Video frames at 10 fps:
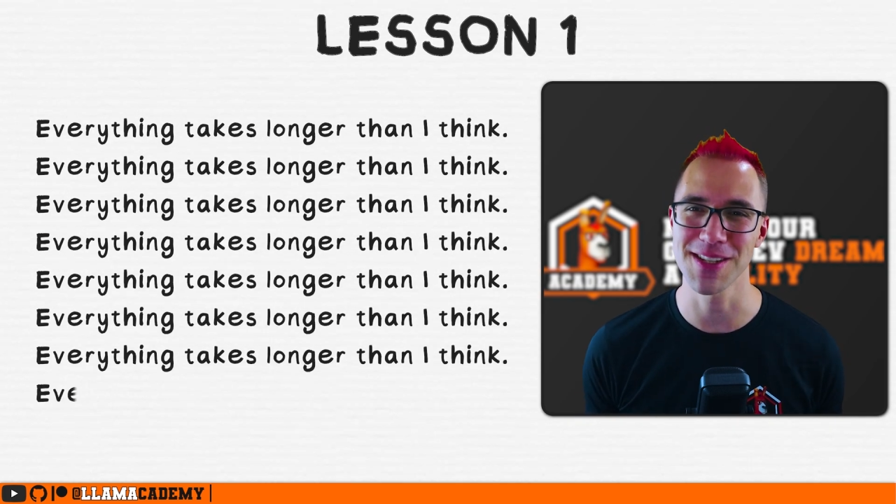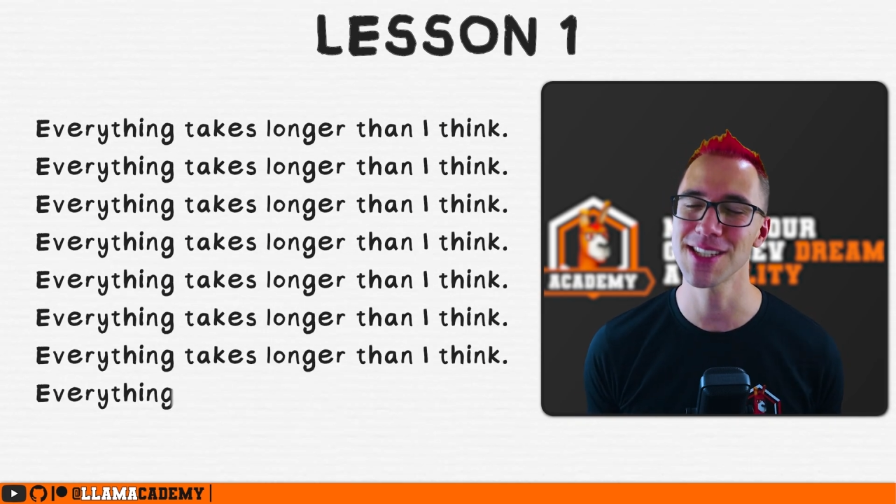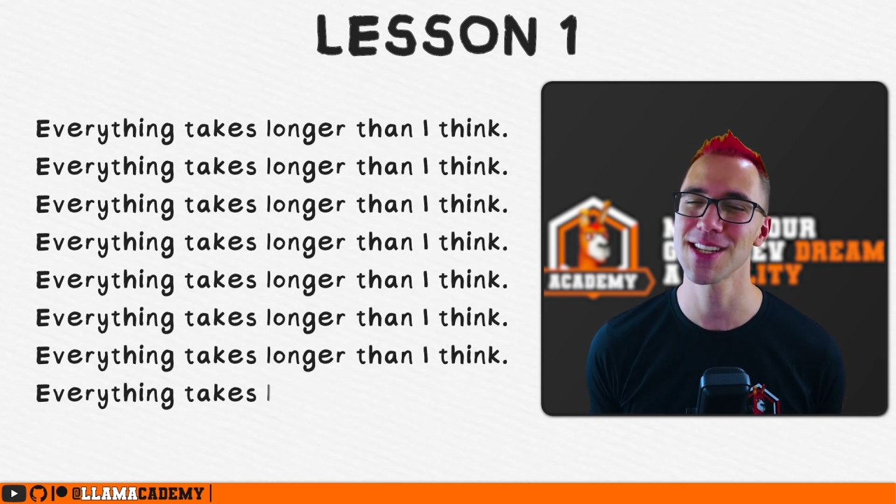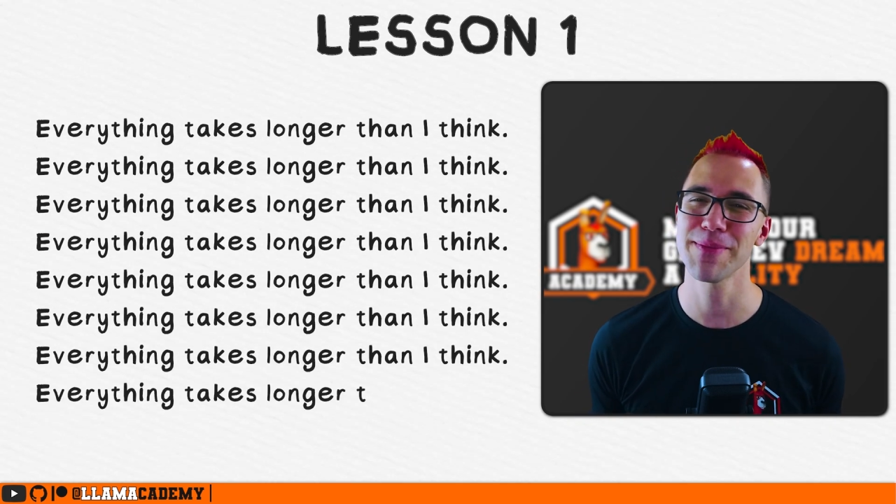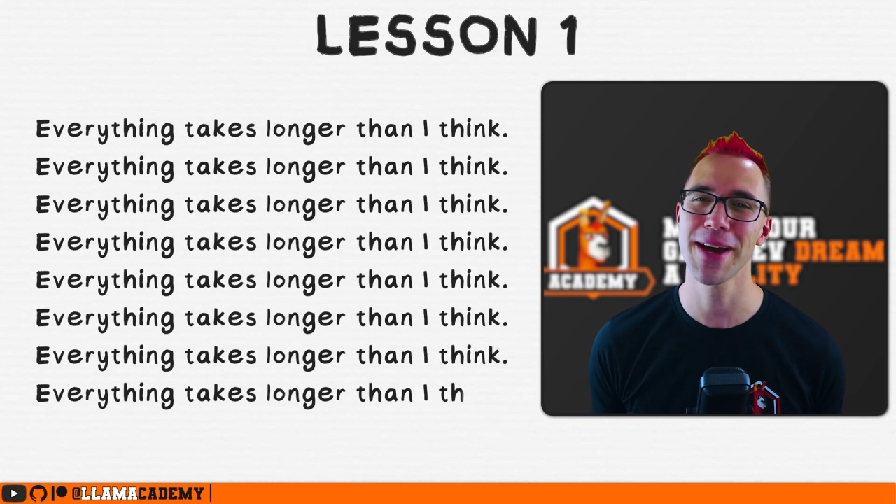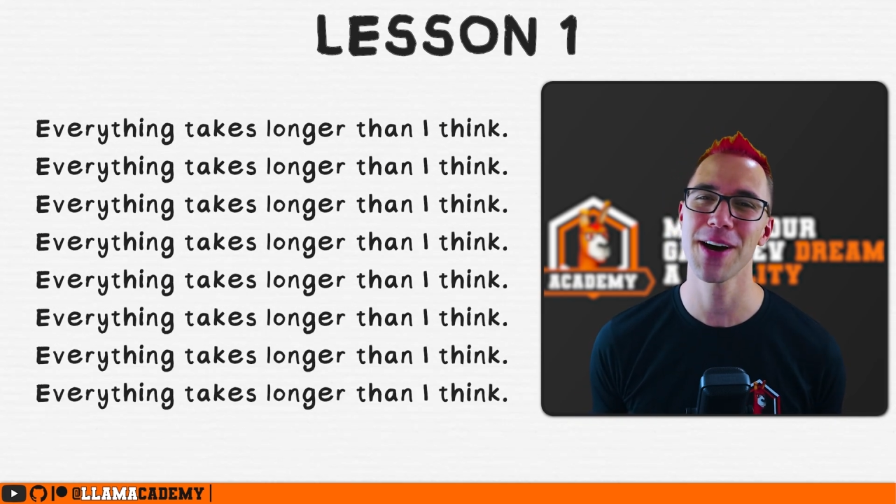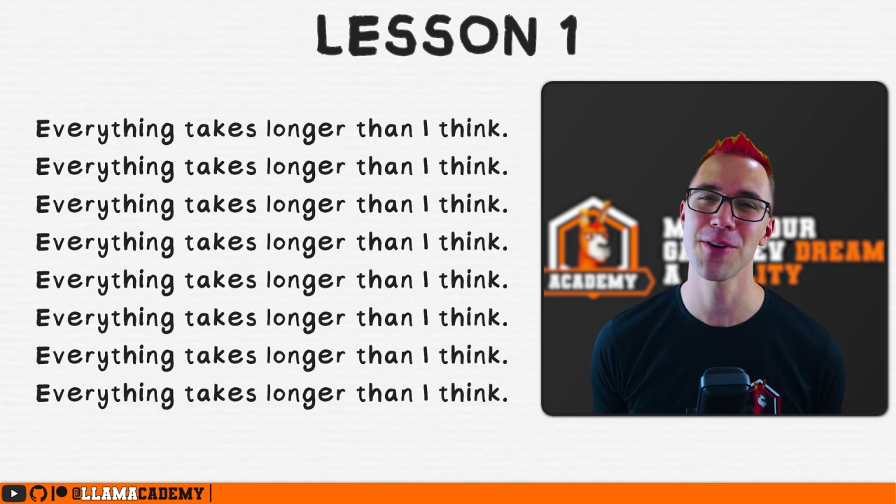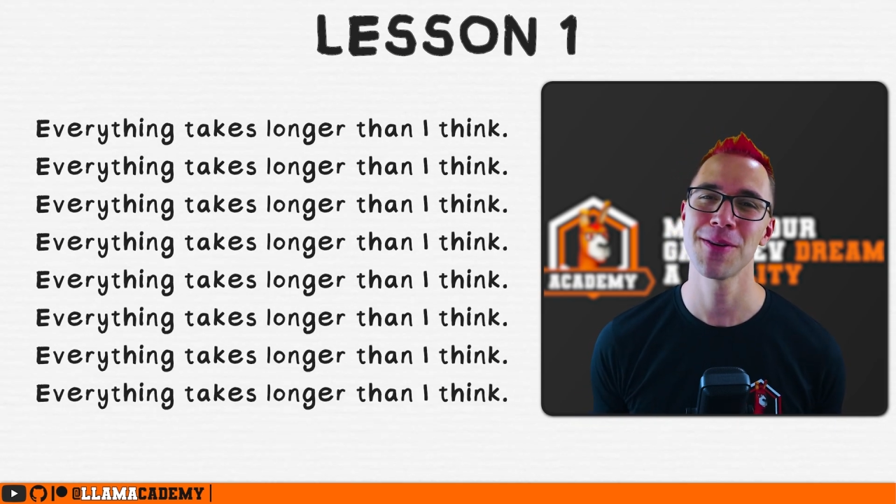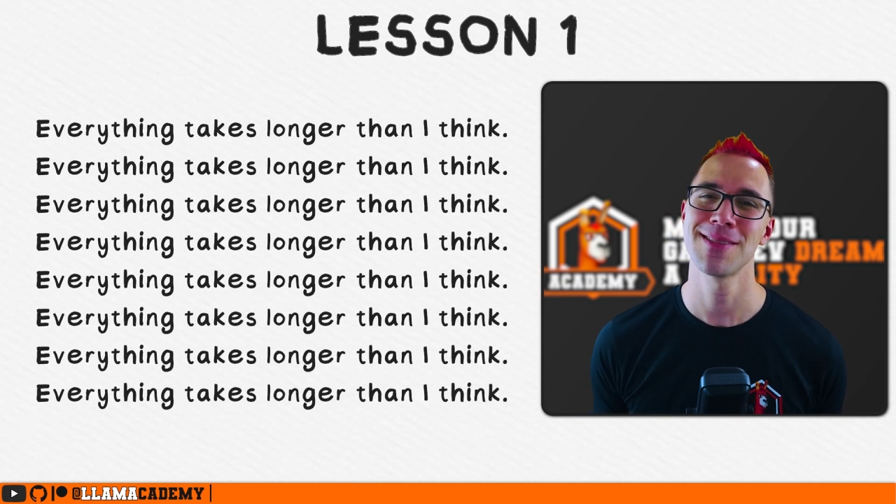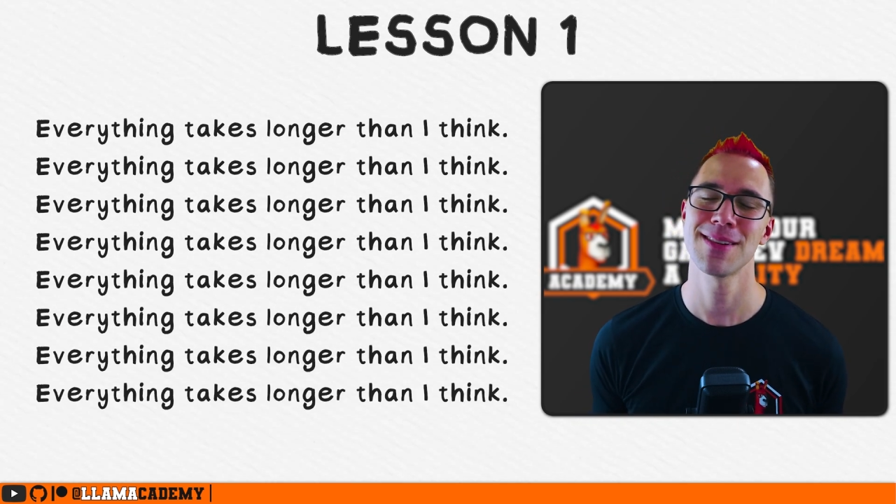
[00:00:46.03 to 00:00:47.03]
And
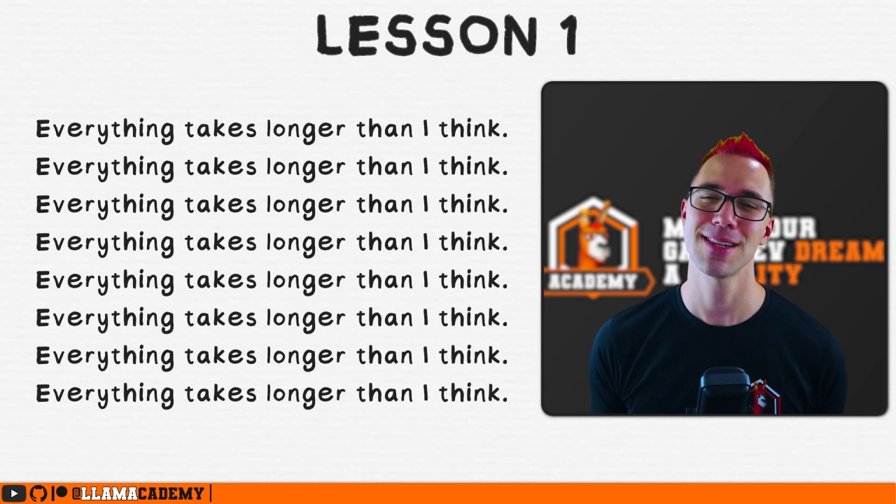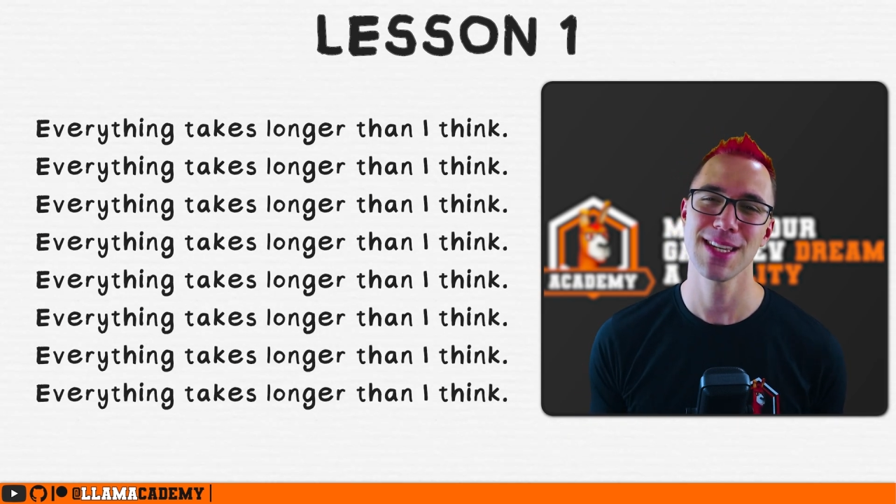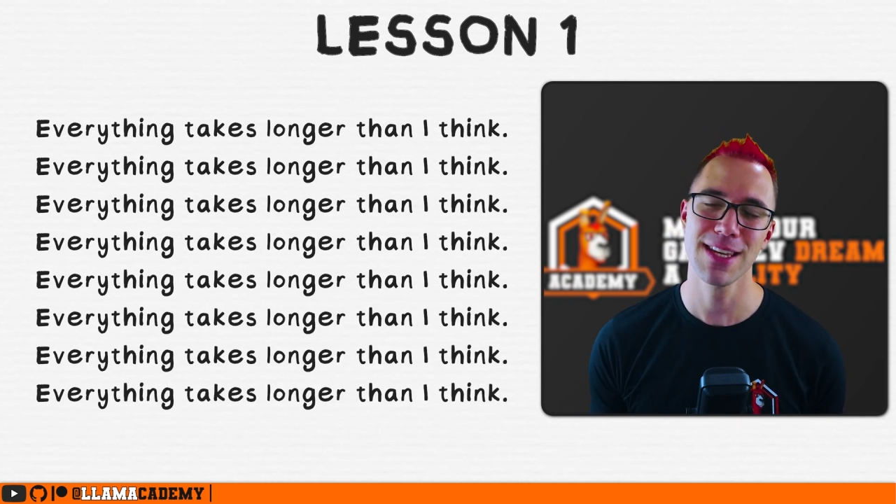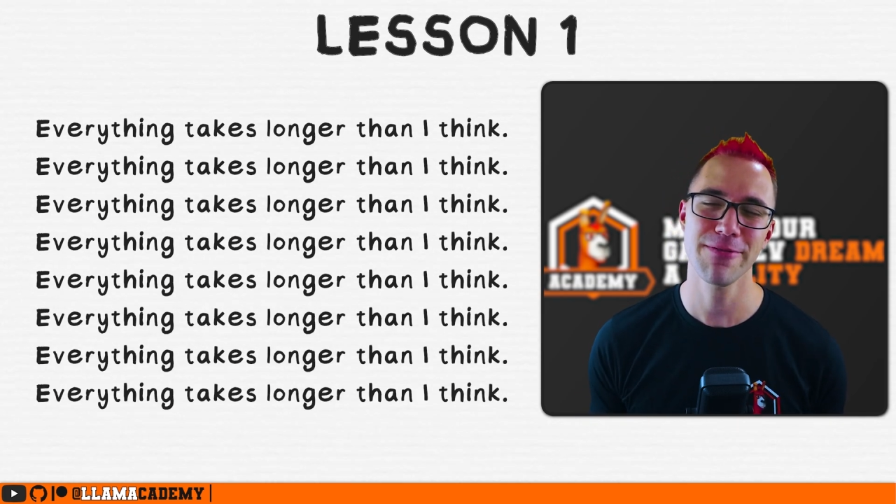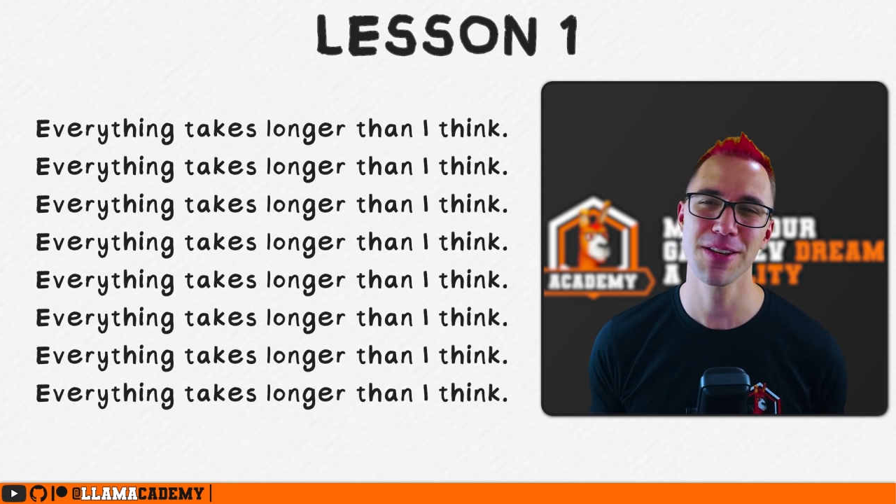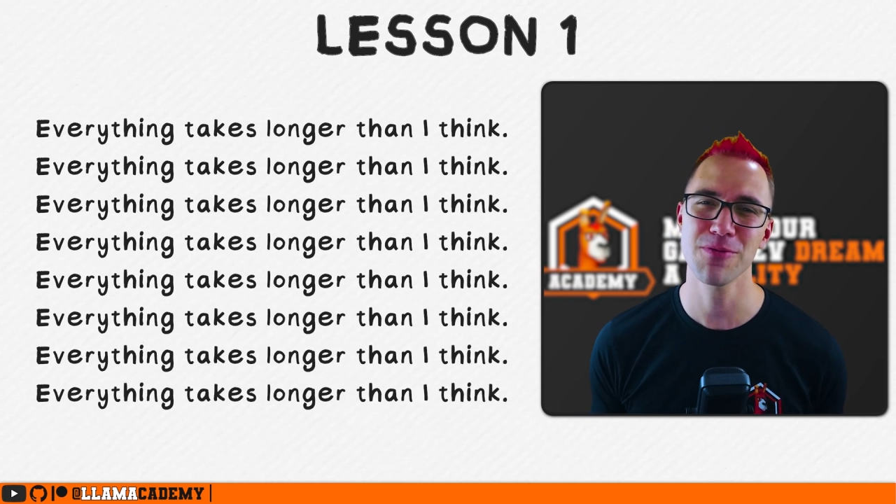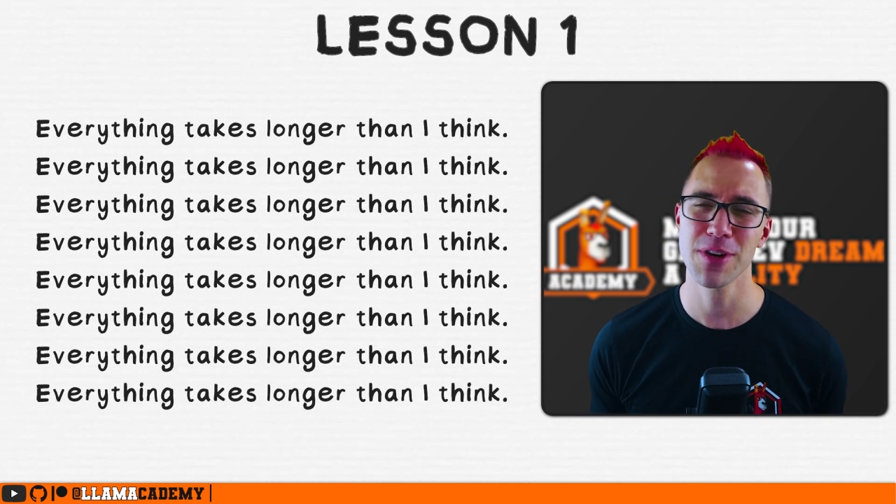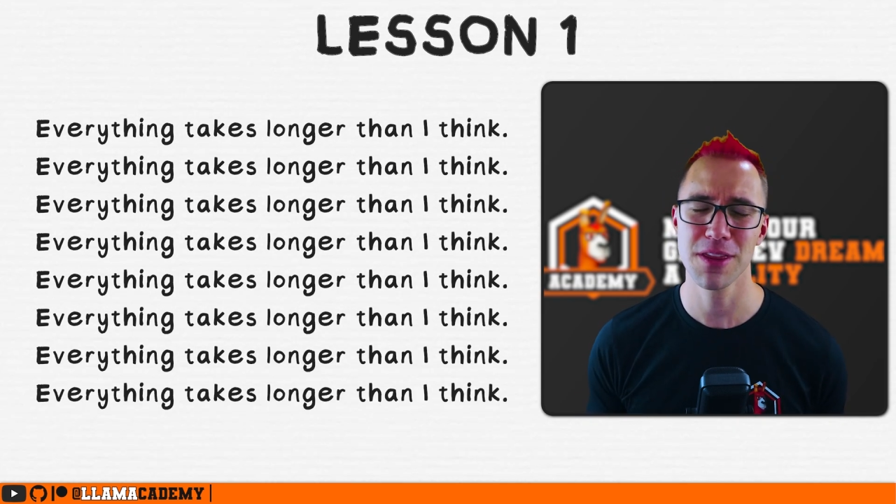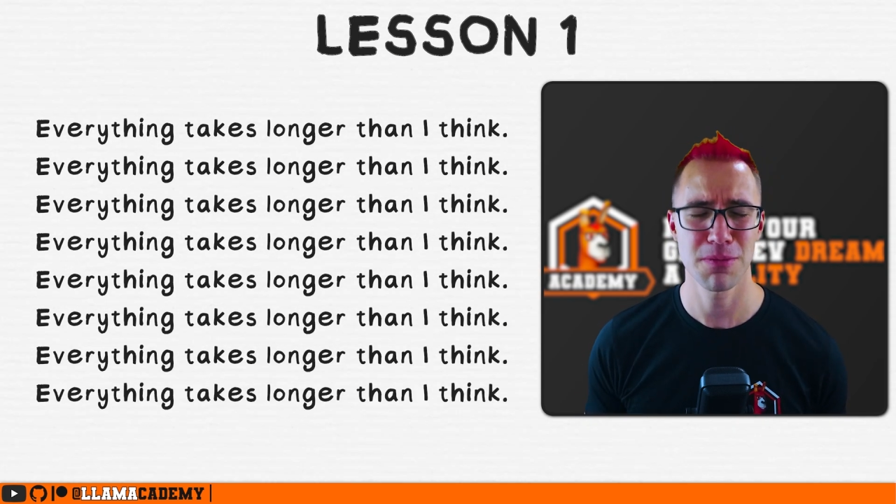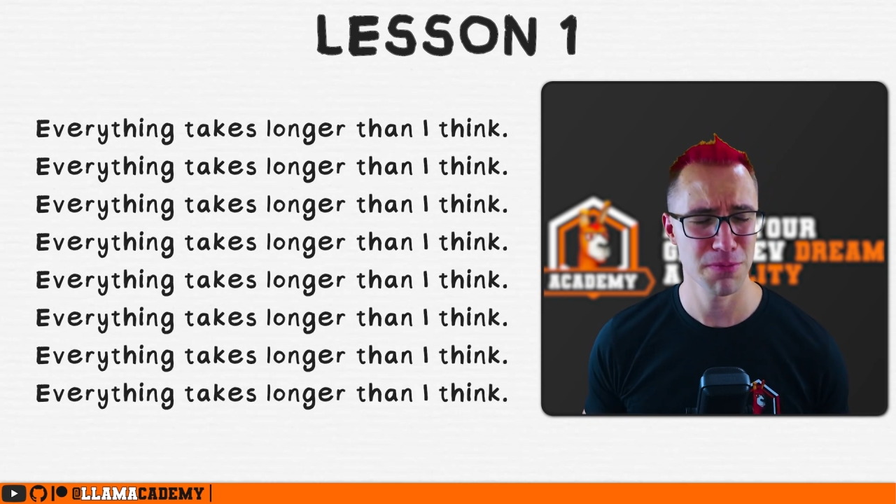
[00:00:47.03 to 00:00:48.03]
somehow, even with